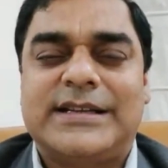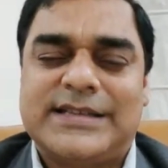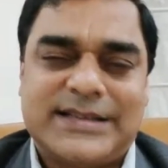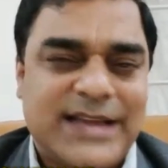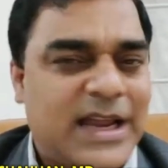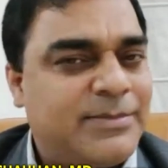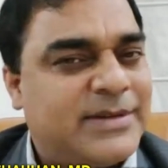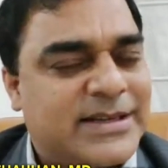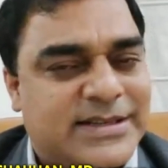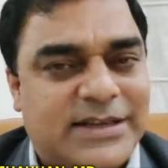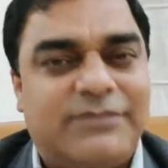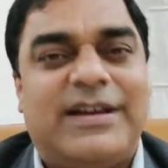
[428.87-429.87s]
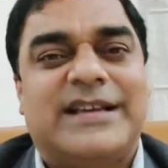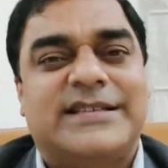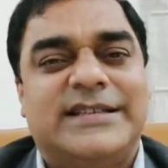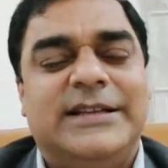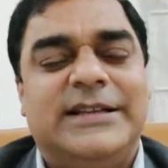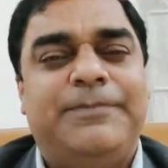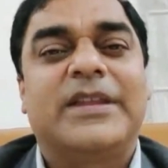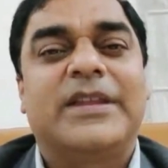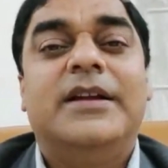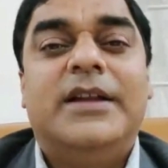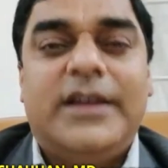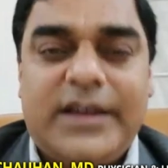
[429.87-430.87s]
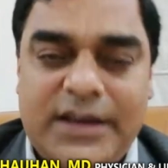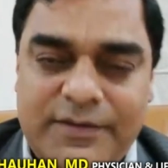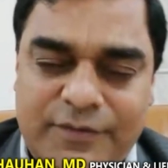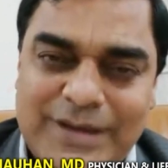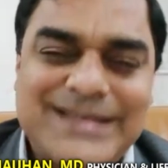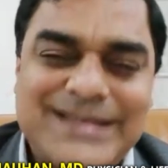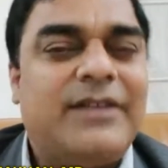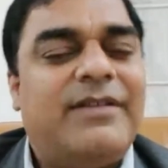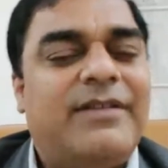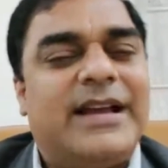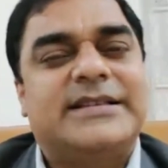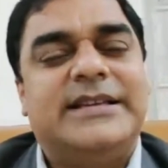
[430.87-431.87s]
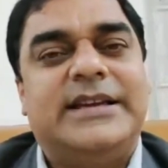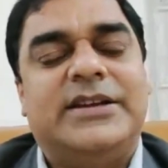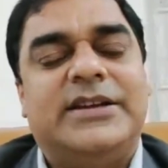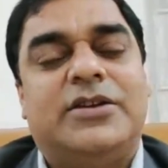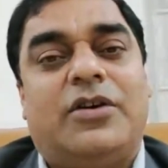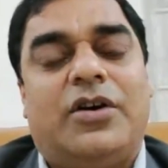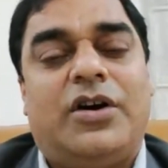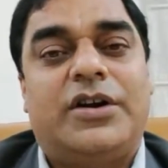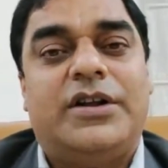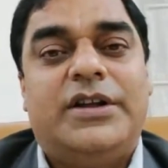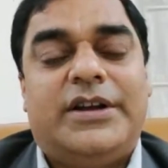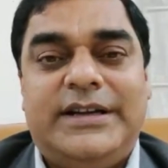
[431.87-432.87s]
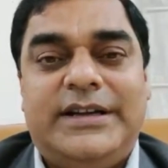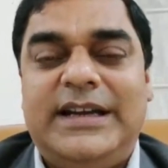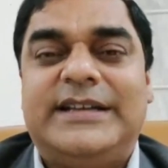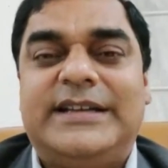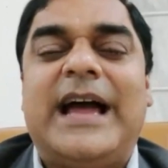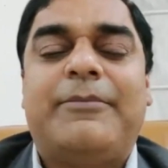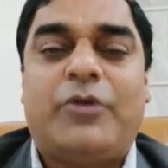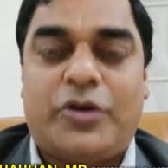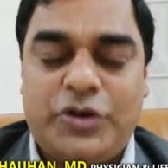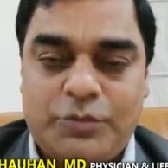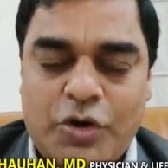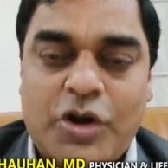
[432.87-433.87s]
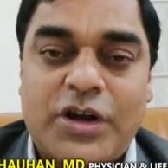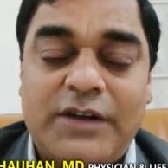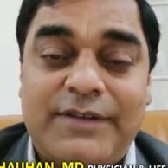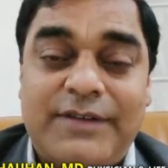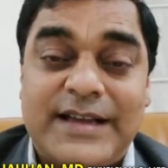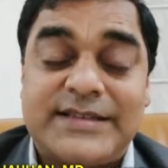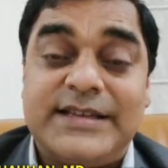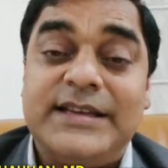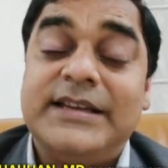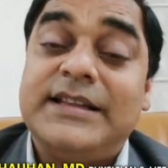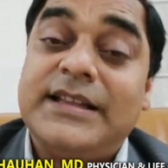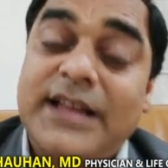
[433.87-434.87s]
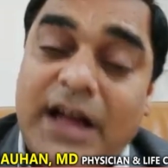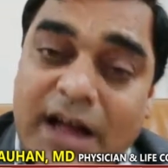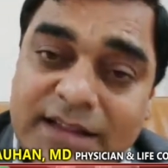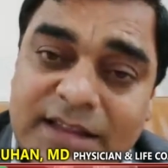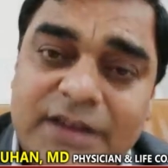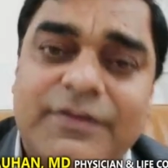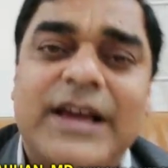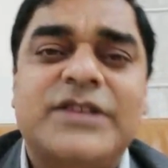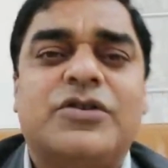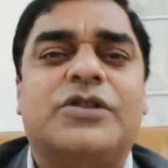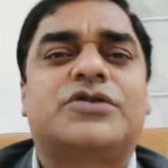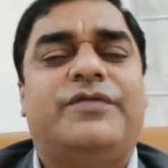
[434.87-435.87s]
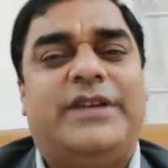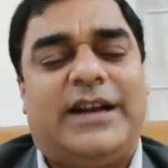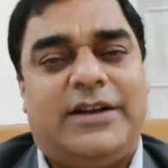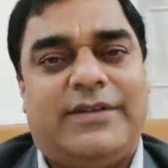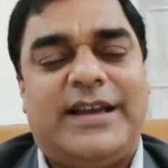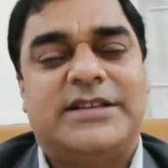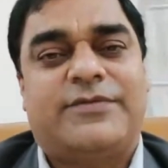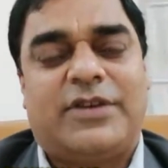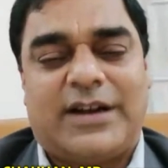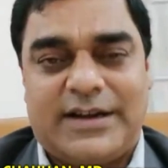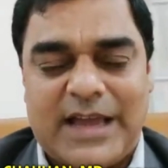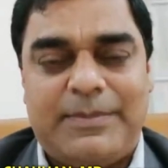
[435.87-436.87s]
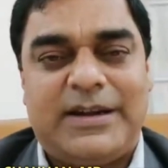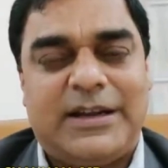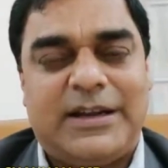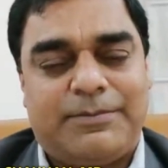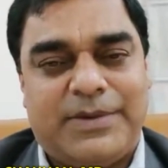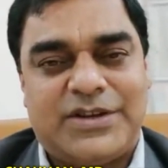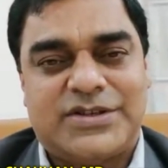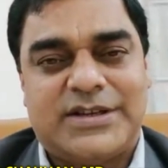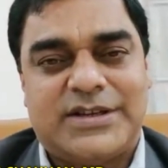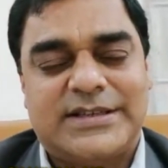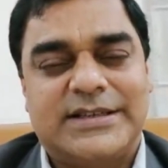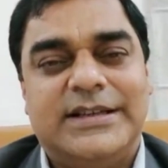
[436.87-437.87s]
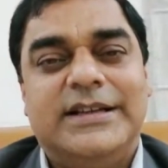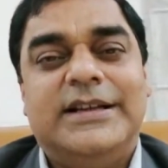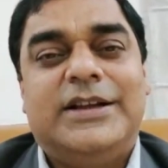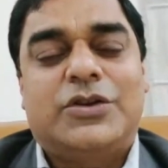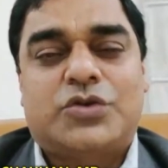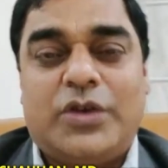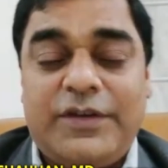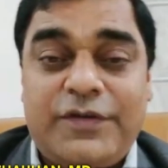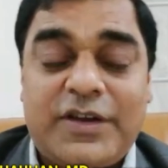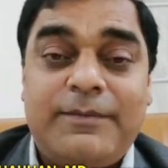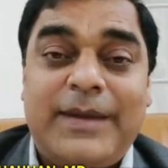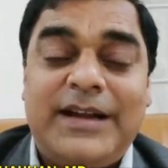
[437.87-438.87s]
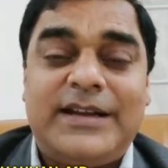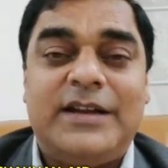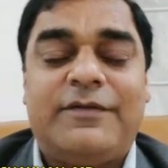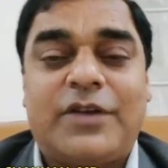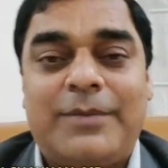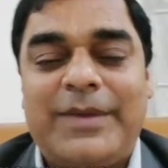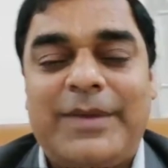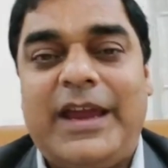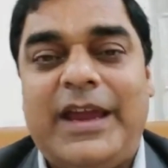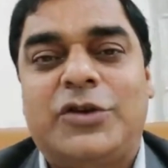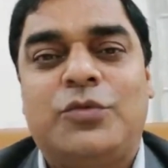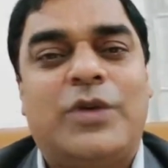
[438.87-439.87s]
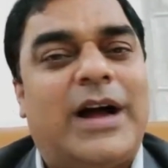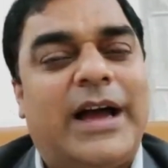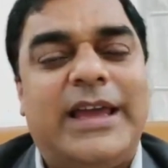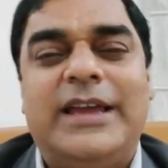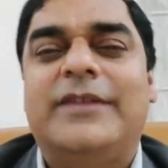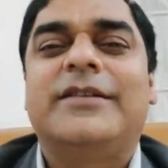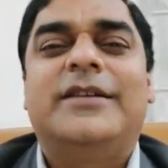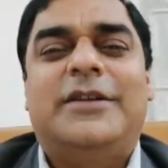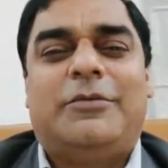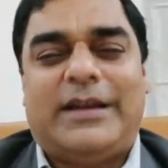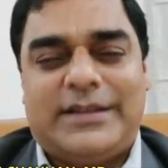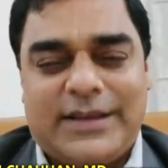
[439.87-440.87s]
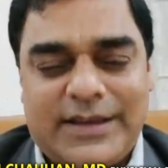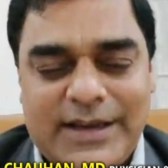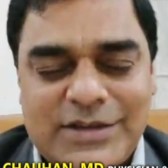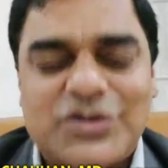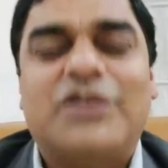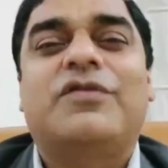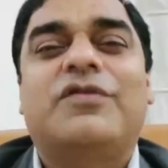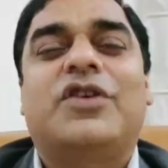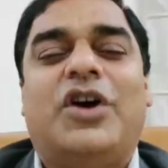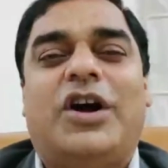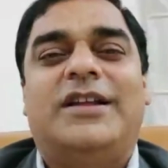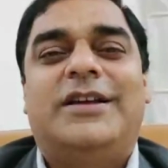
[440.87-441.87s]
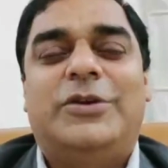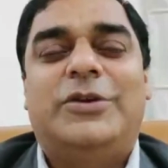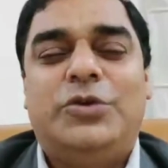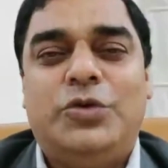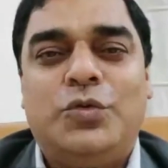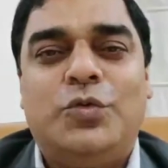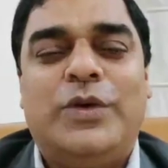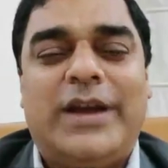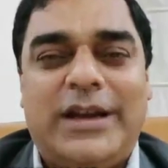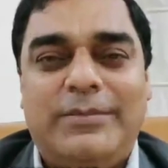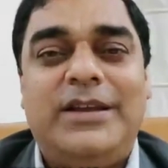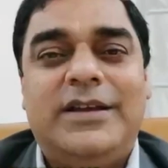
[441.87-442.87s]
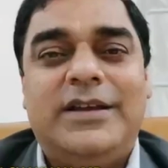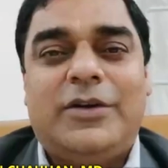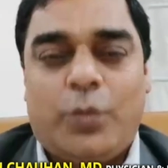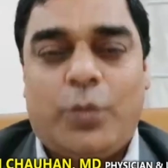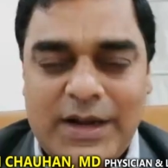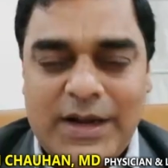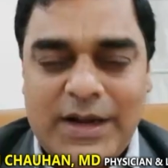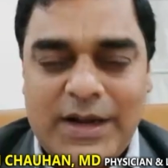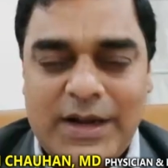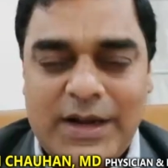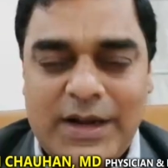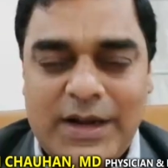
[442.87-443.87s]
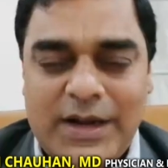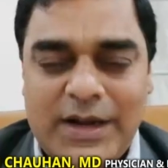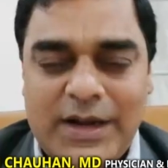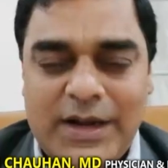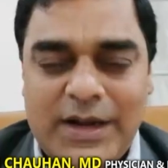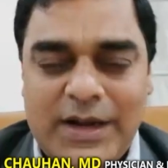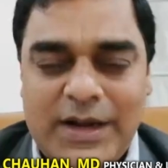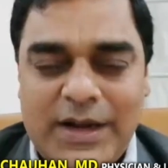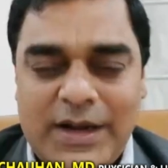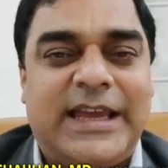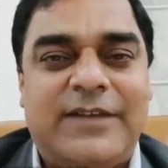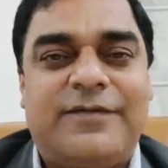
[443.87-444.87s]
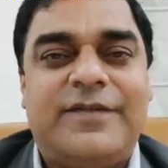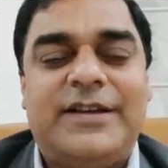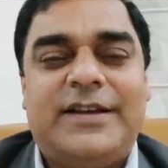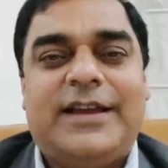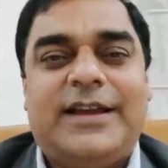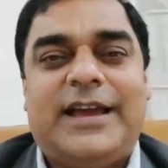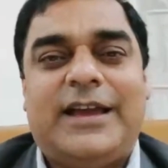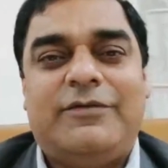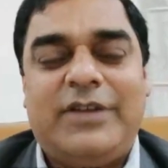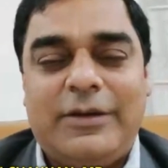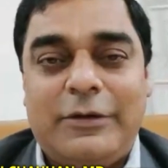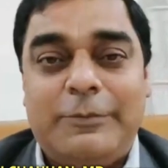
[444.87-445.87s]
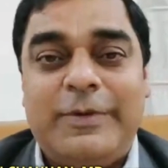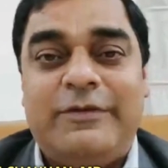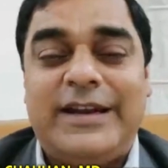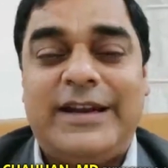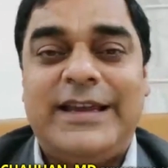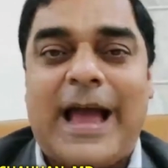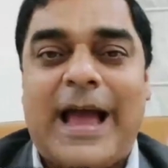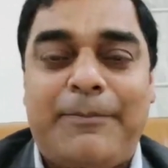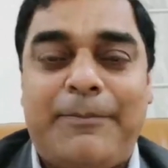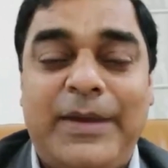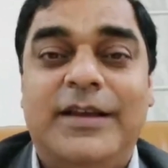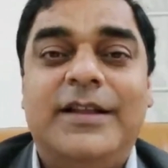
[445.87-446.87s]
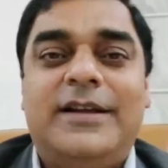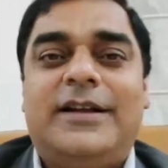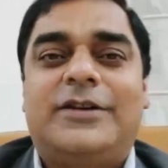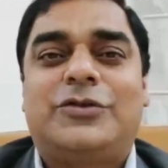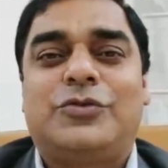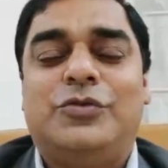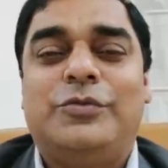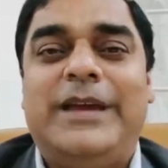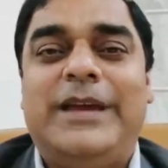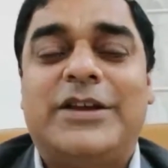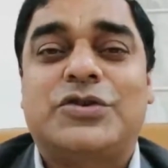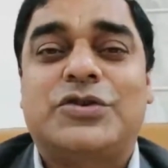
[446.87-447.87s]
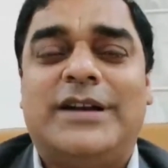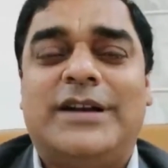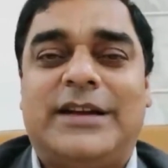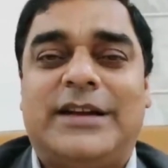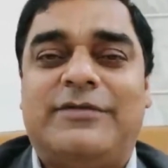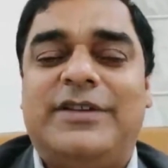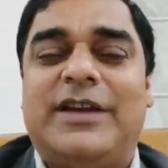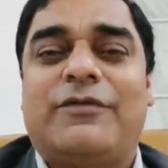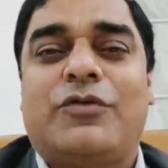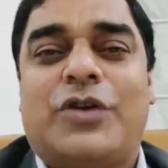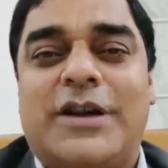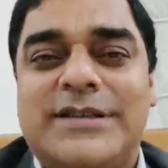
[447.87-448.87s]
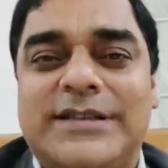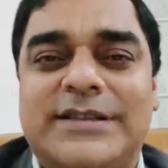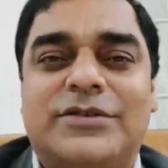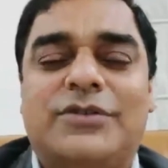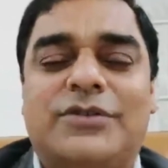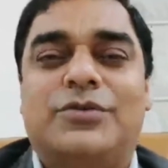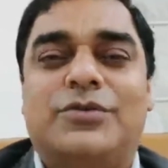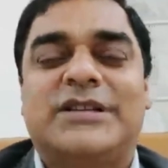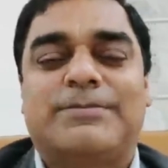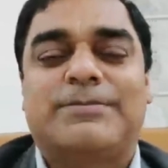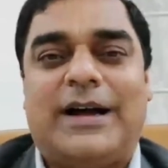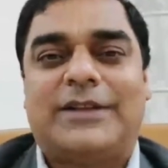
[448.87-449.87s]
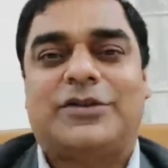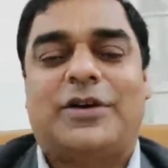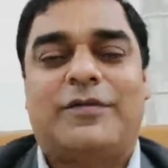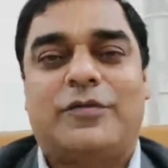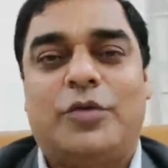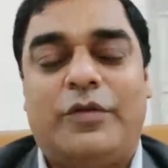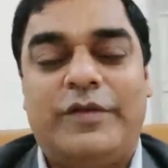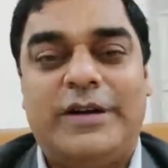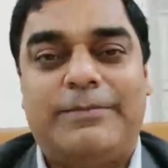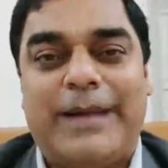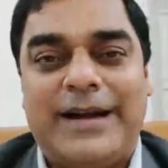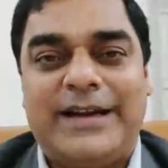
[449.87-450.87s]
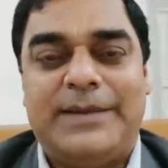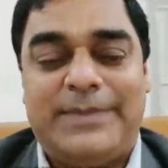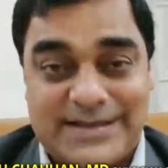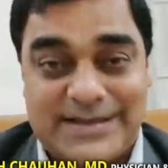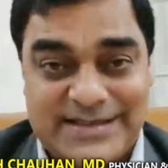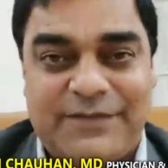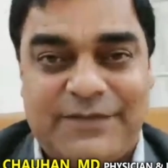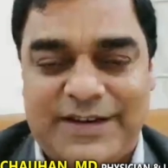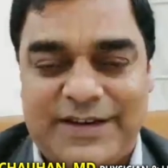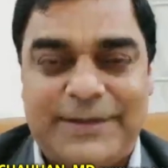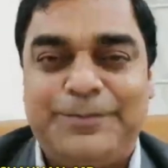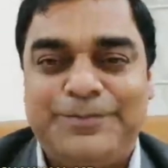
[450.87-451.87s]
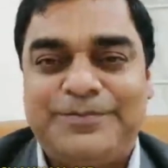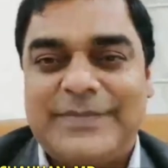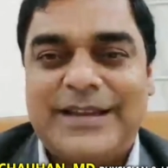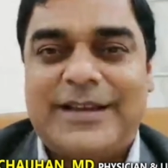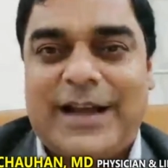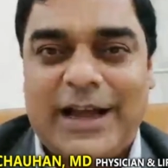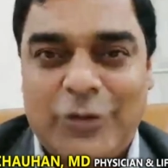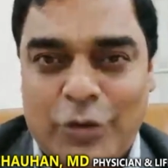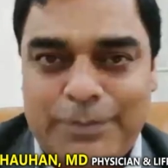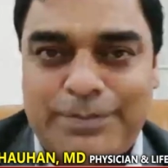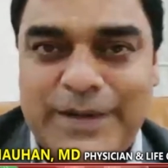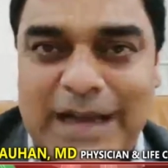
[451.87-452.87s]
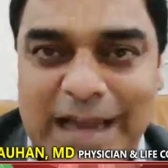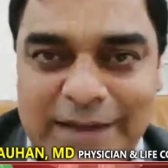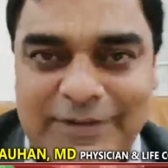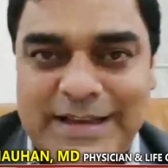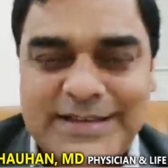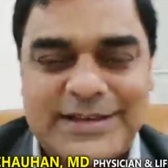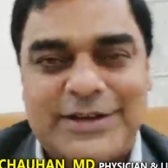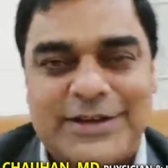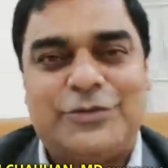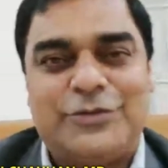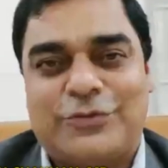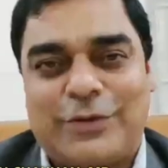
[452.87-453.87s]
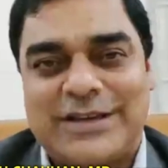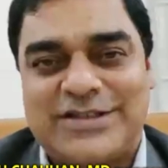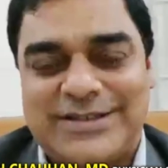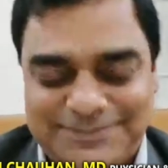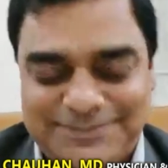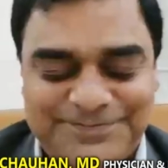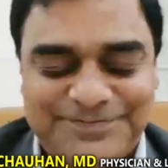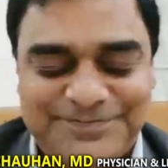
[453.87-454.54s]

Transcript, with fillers: It is a time-tested vaccine, influenza vaccine or DTaP or pneumococcal vaccine. Otherwise, also we advise for our diabetic patients. So if you can maintain from A to I, by the grace of God, you and me will keep our family safe. And we will be very happy to make sure that we have crossed through this path of COVID pandemic safely. I hope I have answered your question.